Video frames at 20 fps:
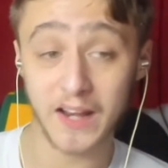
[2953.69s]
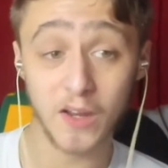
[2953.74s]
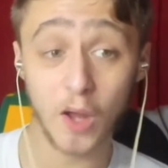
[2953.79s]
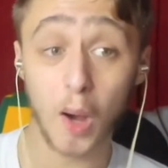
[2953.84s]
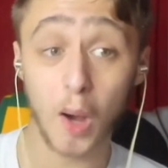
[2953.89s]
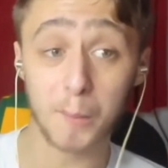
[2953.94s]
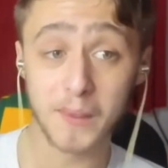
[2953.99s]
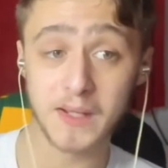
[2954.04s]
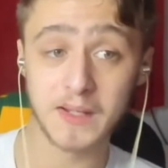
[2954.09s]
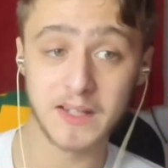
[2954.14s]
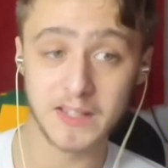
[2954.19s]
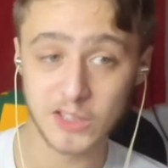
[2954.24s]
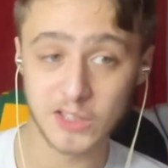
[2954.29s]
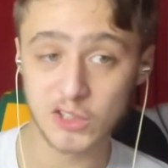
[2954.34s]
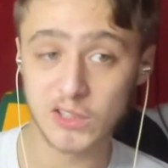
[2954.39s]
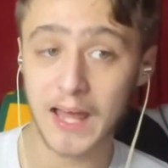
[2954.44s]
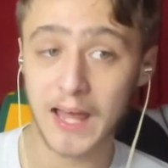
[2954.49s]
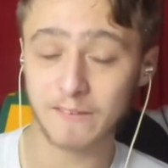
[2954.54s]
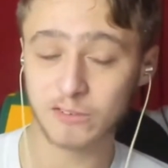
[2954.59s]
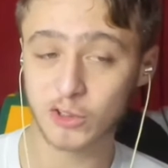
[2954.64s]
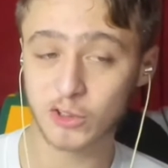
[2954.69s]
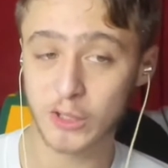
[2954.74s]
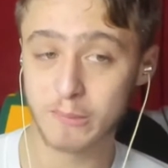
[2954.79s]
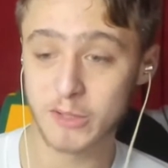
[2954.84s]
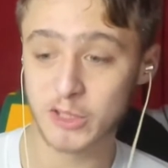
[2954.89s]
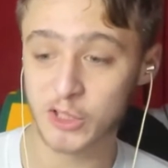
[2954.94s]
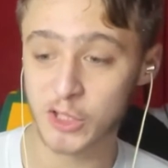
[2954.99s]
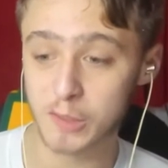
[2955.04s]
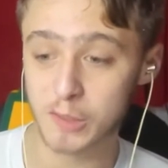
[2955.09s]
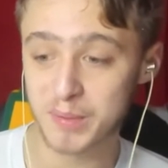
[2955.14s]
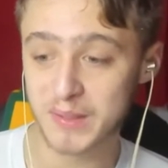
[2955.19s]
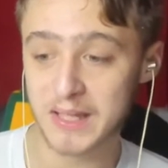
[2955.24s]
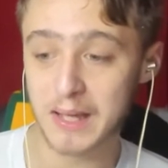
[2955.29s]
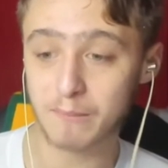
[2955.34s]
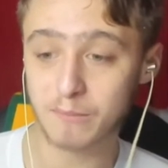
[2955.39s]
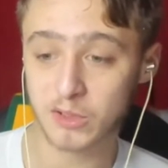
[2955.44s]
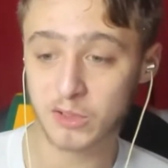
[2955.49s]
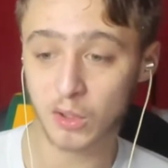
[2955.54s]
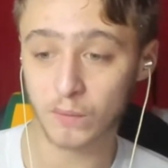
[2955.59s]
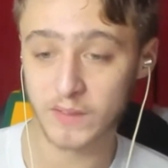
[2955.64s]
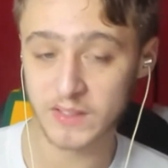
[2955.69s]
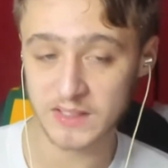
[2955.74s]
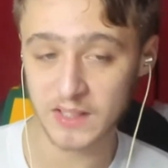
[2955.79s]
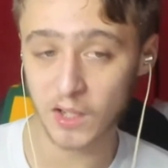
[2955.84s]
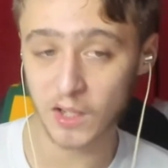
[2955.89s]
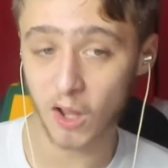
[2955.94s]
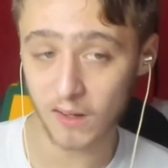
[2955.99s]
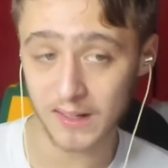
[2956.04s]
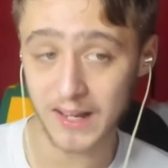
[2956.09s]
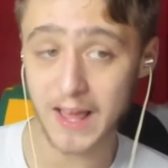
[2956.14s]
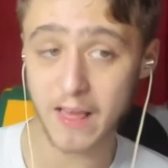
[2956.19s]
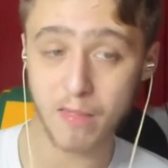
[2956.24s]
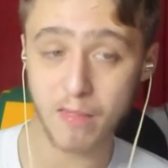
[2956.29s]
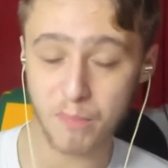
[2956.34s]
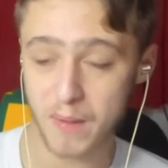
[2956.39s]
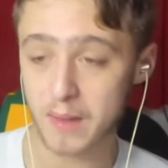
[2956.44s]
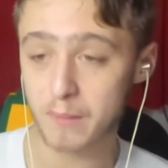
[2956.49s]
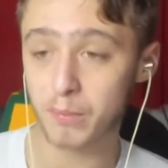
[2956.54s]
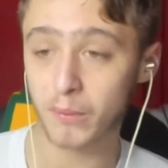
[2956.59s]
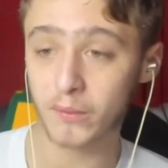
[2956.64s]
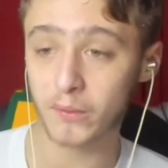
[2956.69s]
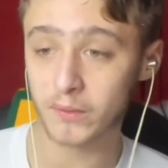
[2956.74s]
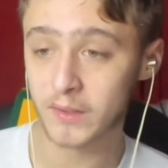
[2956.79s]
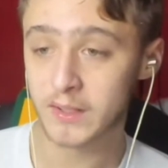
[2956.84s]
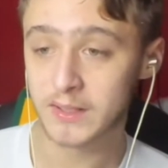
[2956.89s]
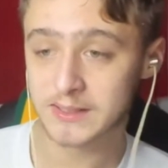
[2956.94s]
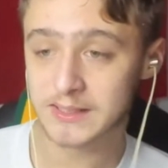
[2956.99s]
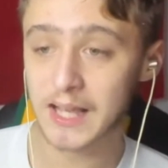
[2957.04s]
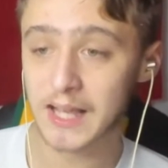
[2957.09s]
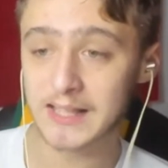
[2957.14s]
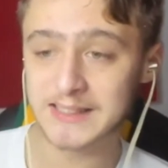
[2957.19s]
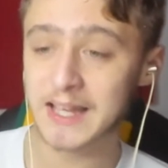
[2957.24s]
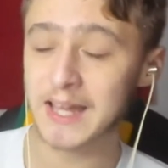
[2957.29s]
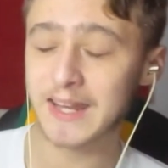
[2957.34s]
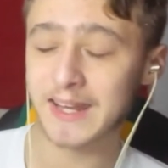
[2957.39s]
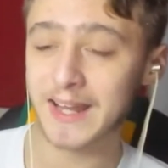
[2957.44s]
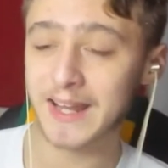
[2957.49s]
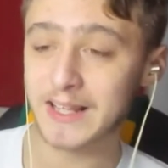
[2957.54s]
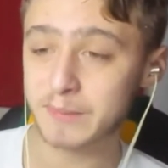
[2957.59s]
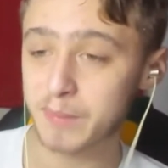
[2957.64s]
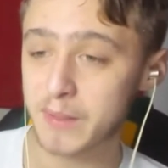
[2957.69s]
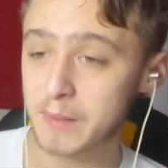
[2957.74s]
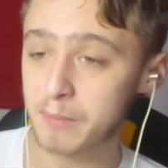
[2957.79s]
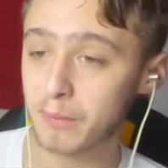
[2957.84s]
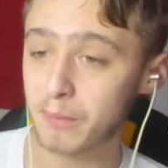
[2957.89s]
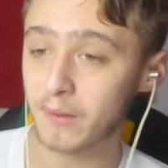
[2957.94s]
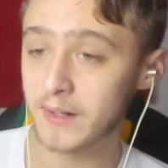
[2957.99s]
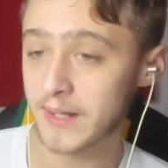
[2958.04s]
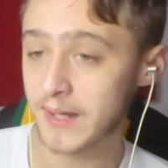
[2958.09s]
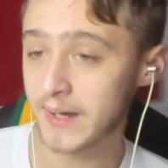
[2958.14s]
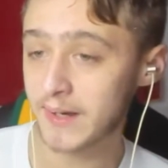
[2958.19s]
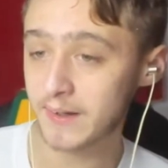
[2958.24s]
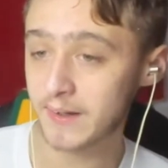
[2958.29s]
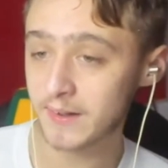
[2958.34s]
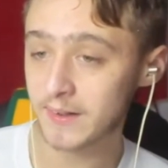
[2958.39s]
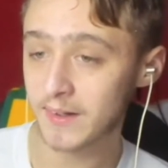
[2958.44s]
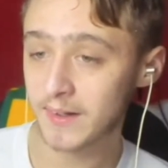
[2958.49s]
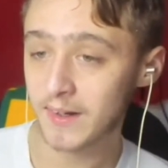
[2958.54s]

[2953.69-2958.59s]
I normally live stream at 2 p.m, so there's a lot less people. It's like 10 less people in here.